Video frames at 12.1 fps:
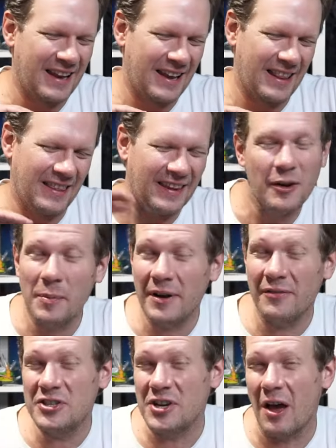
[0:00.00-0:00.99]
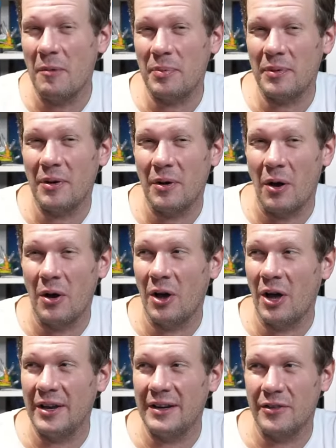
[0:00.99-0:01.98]
little bit of a jump
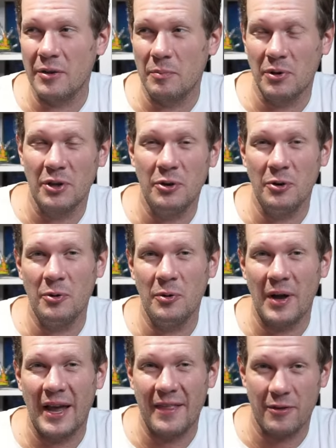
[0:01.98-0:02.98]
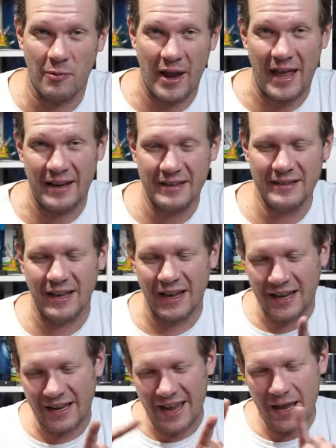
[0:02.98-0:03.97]
on the blue and the red.
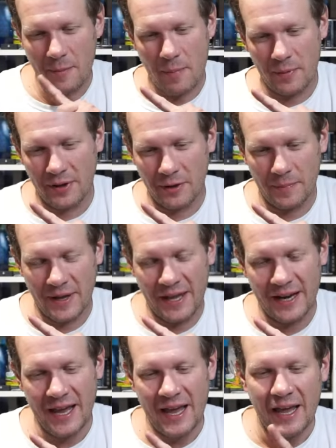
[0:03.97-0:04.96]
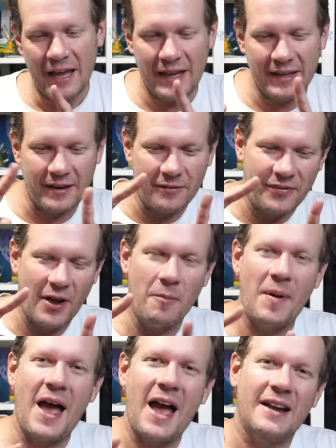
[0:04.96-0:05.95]
Like it came up a little bit and then it fell
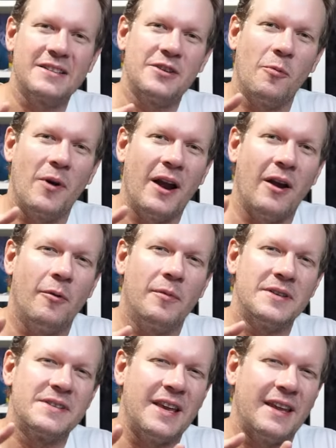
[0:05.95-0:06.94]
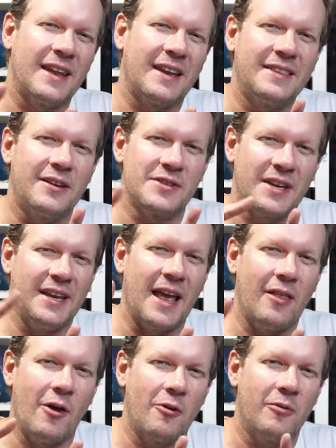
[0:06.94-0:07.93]
back to where it was in like there's a
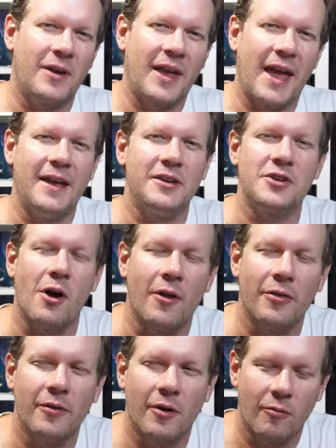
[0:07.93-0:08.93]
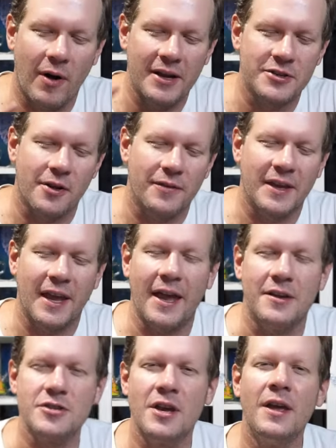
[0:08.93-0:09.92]
yellow gauge on a range on the
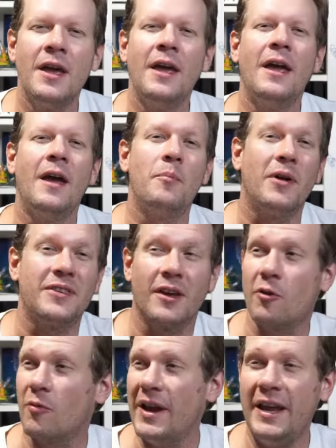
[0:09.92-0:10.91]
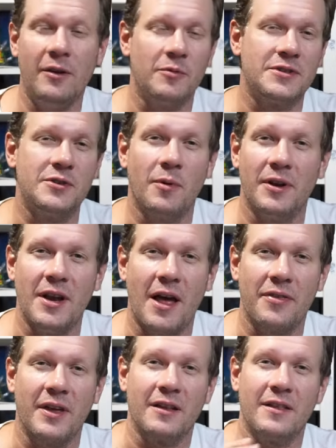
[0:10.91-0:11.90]
gauge. But the green was doing
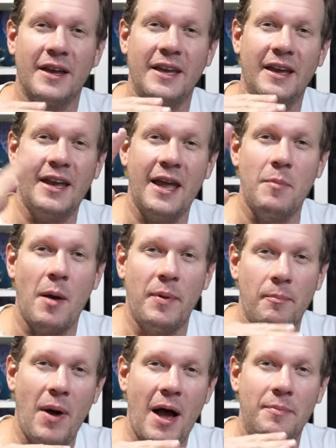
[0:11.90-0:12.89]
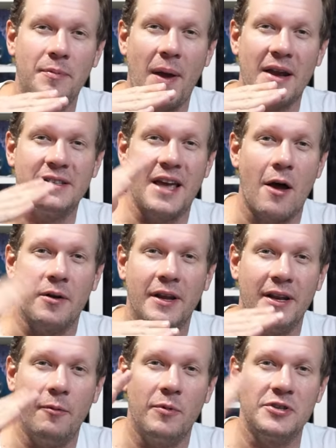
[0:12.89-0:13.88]
nothing. Like it came up and popped back down
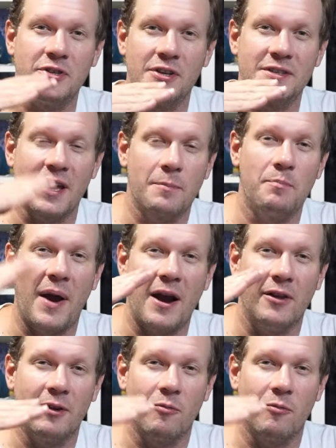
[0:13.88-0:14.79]
and it was just like barely